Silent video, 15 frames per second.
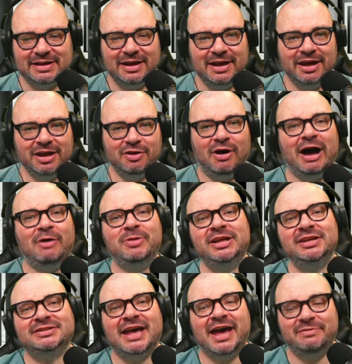How many
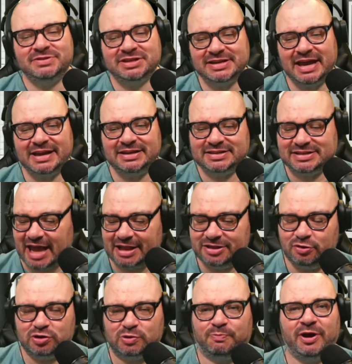times has Eddie sat in
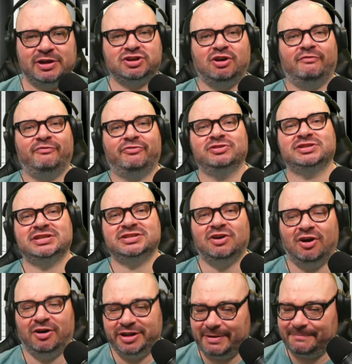those press conferences?
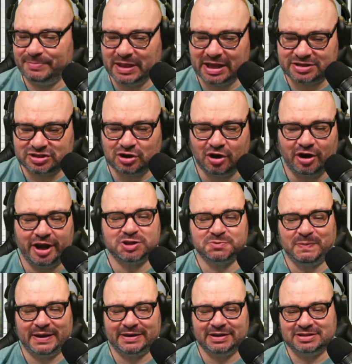Oh, yeah, it's not
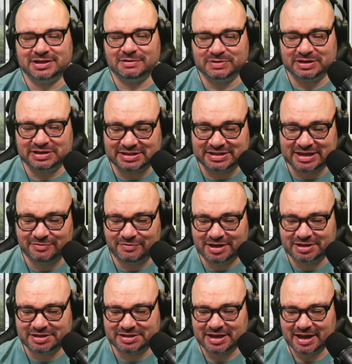expected to be
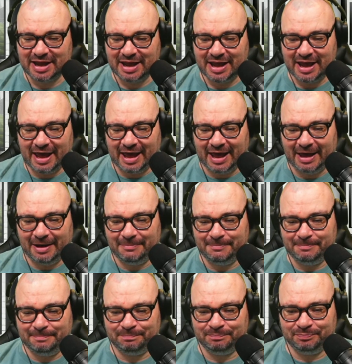serious.
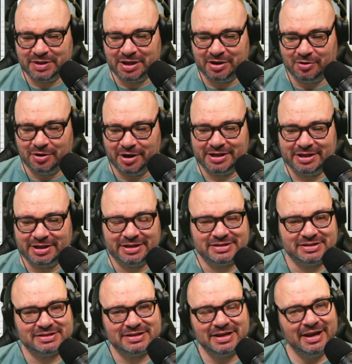
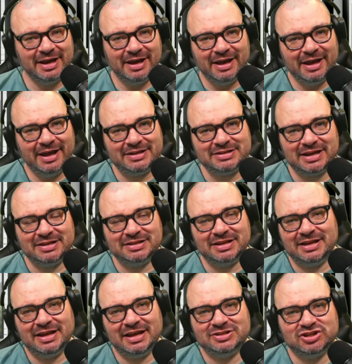It's
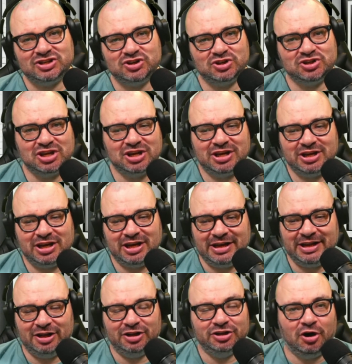just a
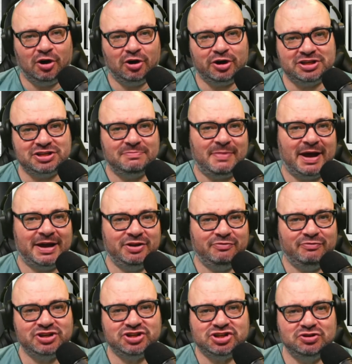little knock. It's a minor
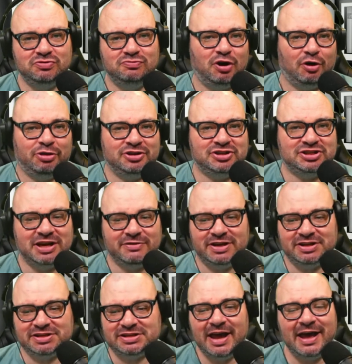issue, nothing
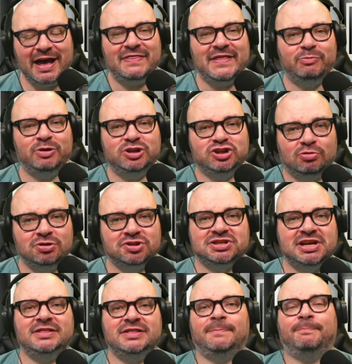serious. And then we don't
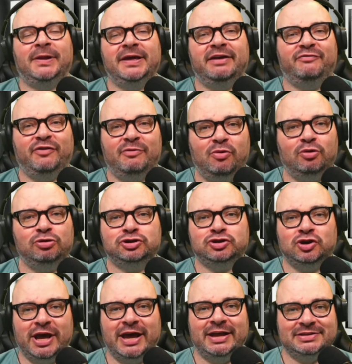see the player for months
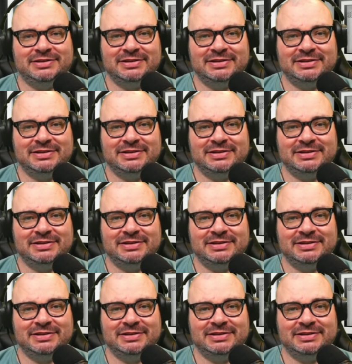on end.